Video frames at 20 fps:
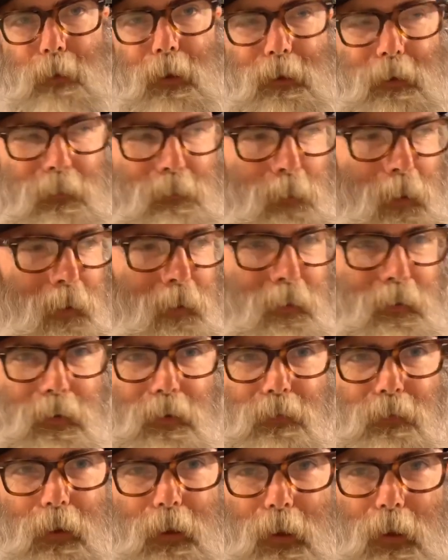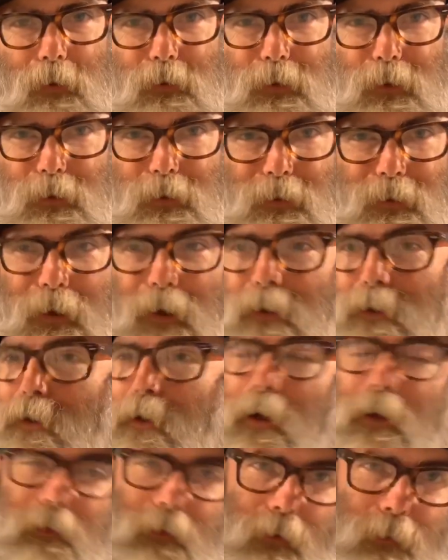of making these videos is nuts.
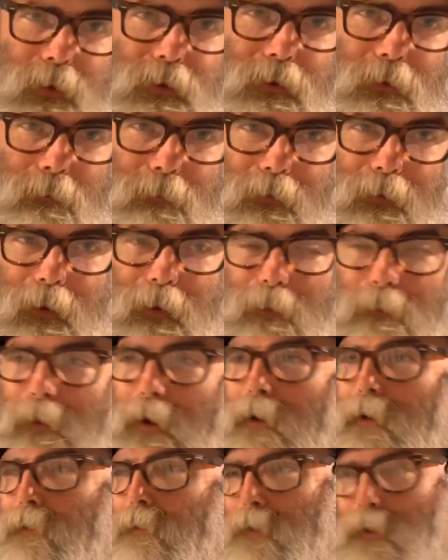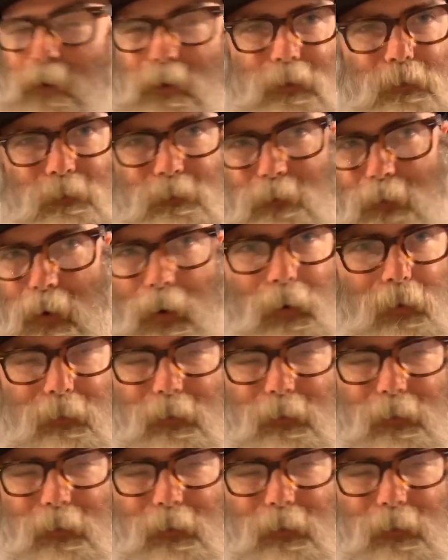I'll always complain about it, but it's fine. It's